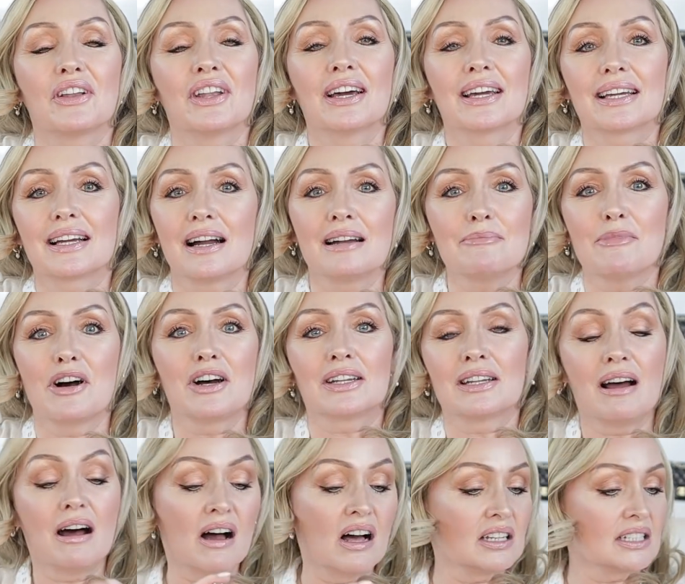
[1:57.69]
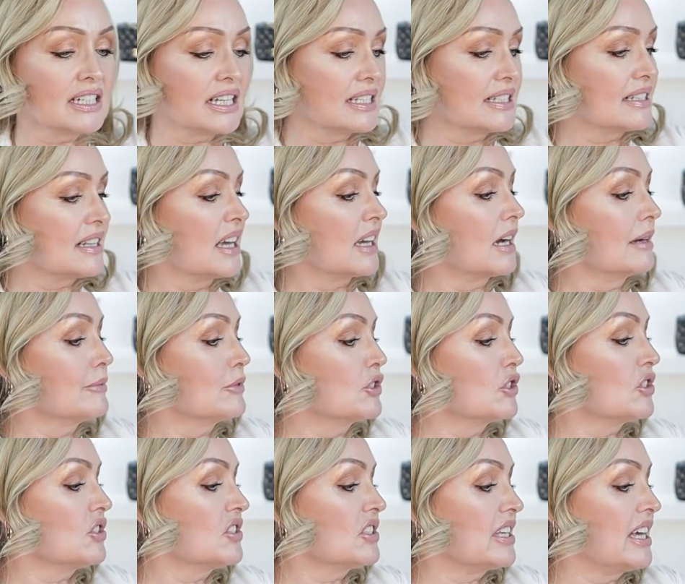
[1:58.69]
like I'm on holidays, like I'm
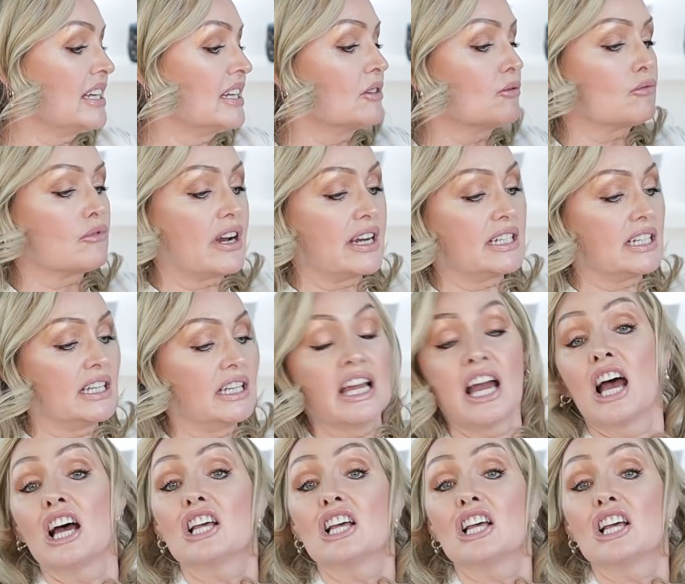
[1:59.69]
just getting ready